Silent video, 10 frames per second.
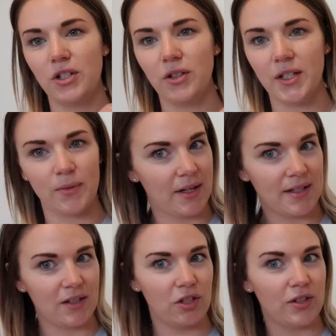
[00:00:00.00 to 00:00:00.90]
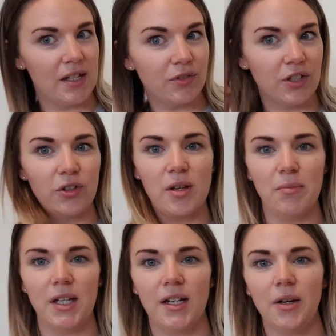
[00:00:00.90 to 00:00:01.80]
to do it this way because that dot's even
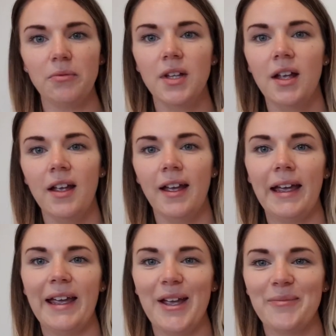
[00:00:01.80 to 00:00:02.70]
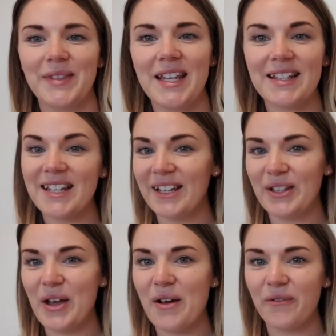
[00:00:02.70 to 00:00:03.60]
annoying me now. These are
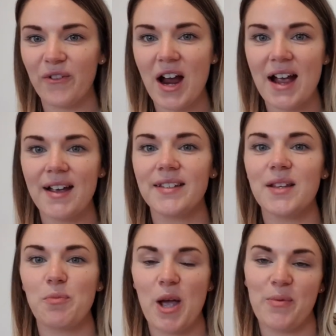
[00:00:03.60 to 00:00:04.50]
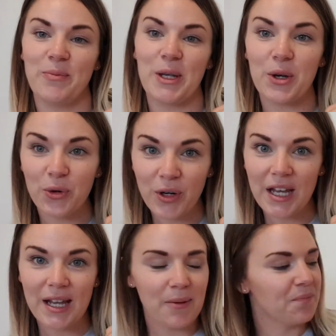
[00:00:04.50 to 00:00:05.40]
the Fries Peppermint
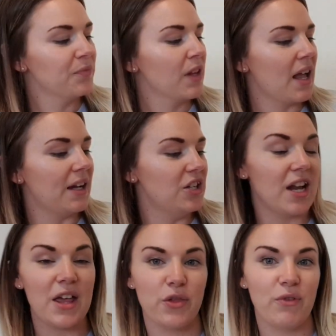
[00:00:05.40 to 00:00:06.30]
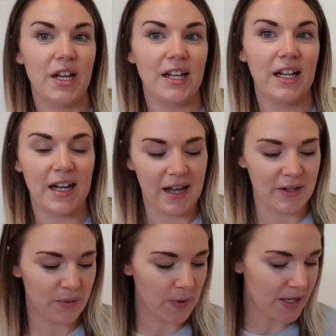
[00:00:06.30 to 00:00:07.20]
Cream, and you get 3 in here
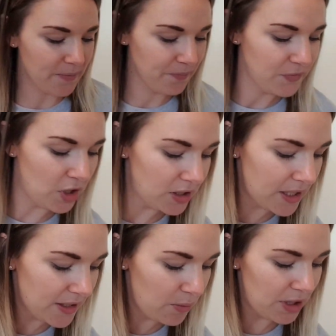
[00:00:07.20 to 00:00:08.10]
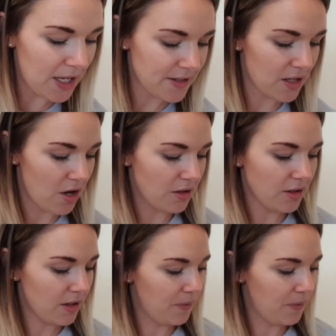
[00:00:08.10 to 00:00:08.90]
as well. Not that they will last long.